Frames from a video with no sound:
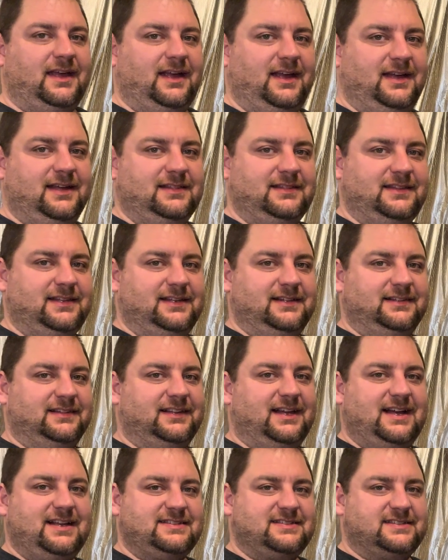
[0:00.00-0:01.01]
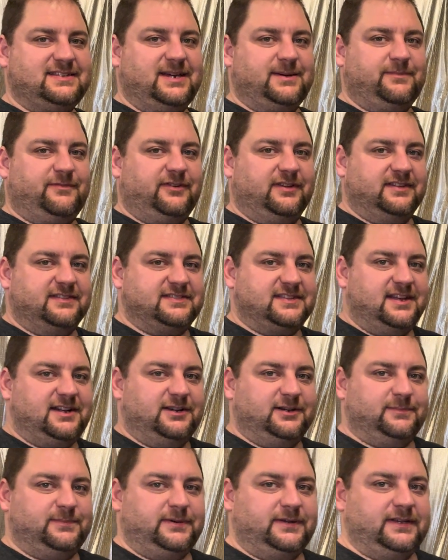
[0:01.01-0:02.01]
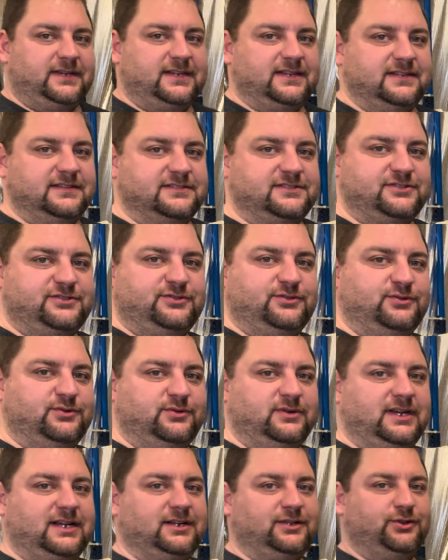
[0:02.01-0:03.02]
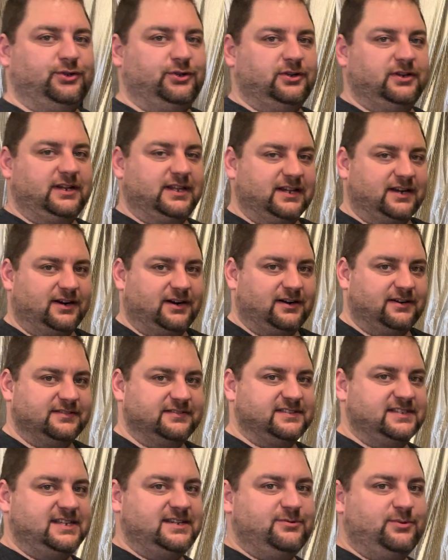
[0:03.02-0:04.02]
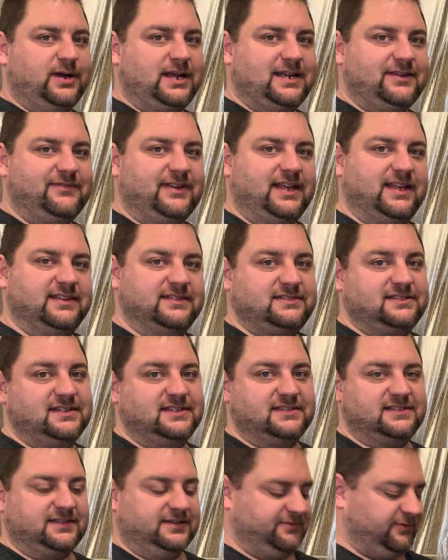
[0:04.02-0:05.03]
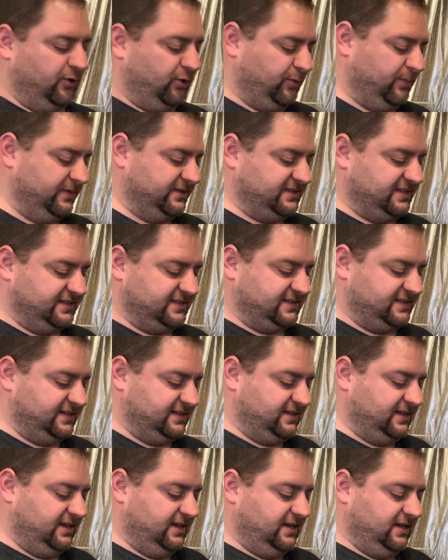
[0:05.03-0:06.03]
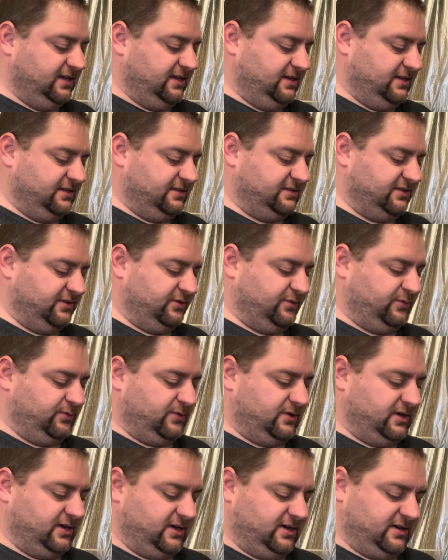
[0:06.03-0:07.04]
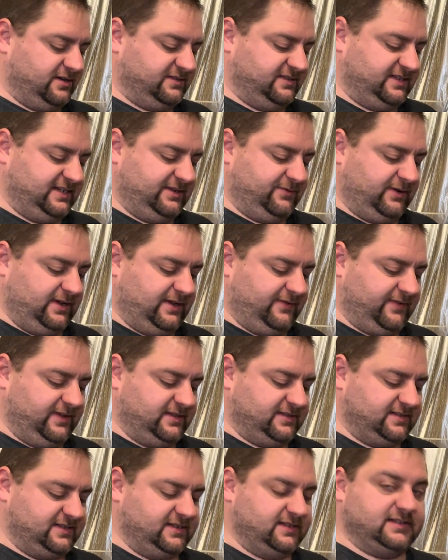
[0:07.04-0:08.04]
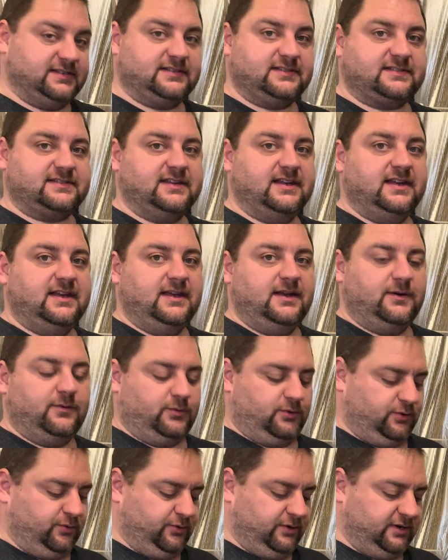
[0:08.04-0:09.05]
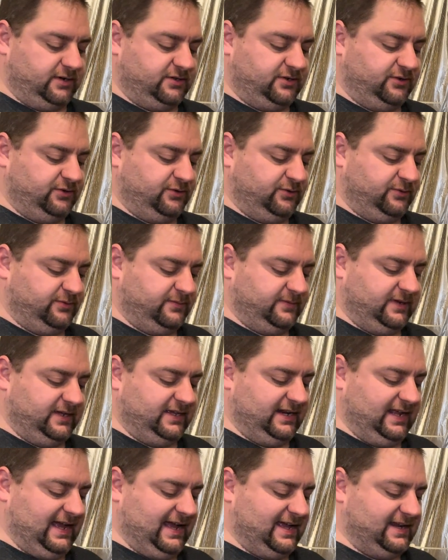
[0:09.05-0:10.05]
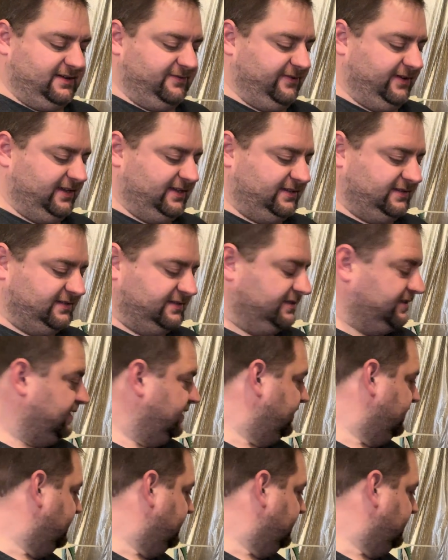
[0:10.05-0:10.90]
And the last step for the setup is to include it in our Z-Wave instance of Home Assistant. So we're in our Z-Wave instance. We're going to hit Add Device.